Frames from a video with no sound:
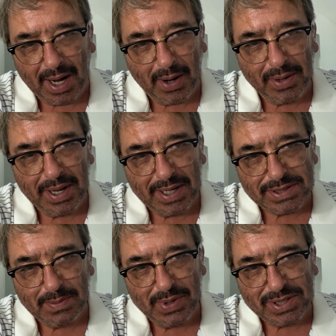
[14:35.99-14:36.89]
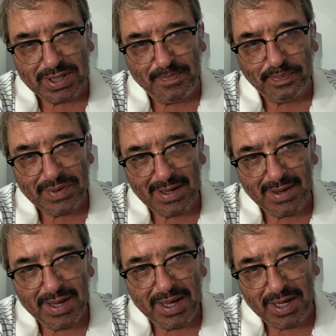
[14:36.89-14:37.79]
art exhibition
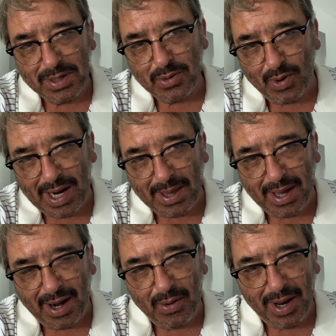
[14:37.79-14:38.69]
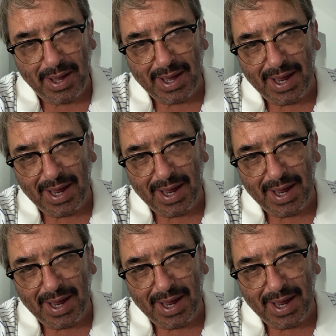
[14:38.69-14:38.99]
in Guadalajara.